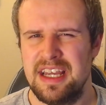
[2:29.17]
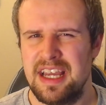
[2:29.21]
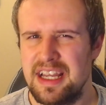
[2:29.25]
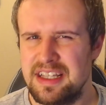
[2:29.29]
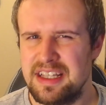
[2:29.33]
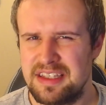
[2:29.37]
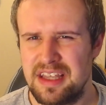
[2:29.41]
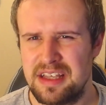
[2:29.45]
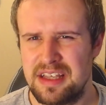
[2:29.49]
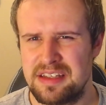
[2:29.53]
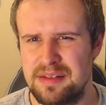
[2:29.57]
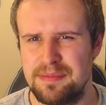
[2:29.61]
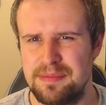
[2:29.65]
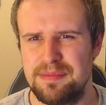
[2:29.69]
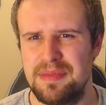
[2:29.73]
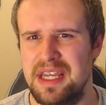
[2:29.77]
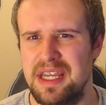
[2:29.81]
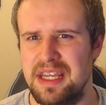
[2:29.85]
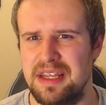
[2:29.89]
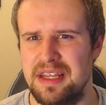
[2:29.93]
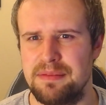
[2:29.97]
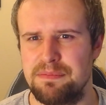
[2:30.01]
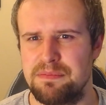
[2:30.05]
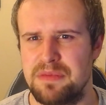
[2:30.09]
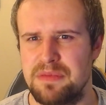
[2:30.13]
it doesn't
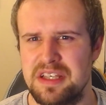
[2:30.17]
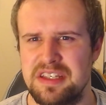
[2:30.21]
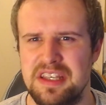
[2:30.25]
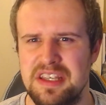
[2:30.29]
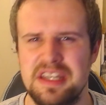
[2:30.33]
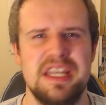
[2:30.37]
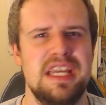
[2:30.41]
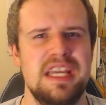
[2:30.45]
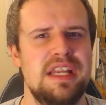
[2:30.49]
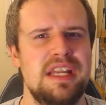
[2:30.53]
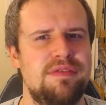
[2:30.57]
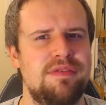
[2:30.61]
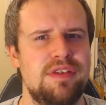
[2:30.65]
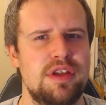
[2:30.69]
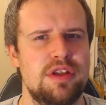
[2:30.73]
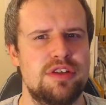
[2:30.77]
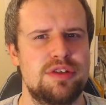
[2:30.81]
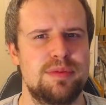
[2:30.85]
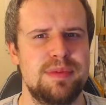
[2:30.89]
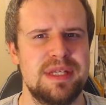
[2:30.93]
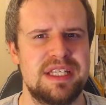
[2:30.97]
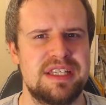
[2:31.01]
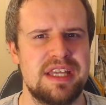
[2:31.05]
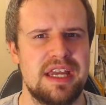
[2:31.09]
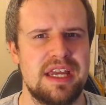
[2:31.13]
mean there's a need for you
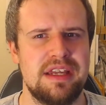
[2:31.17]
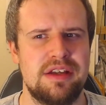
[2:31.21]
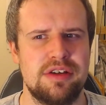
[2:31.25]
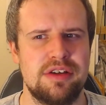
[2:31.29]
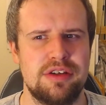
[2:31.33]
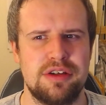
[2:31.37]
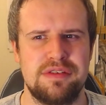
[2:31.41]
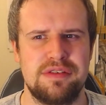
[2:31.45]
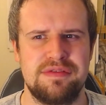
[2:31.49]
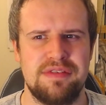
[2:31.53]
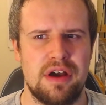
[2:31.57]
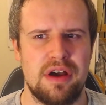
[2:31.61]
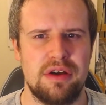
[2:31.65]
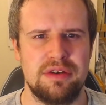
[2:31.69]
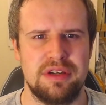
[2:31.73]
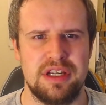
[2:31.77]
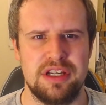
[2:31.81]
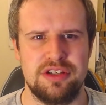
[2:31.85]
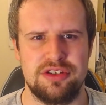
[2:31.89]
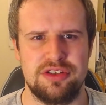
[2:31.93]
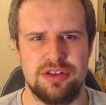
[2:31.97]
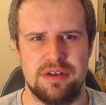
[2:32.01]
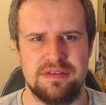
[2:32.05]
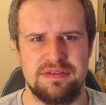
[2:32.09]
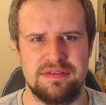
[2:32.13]
to be taken
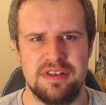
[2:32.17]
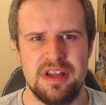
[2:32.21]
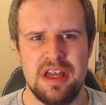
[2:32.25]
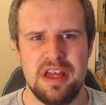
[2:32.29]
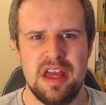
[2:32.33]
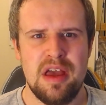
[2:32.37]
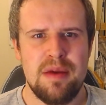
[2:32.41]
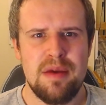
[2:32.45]
advantage of.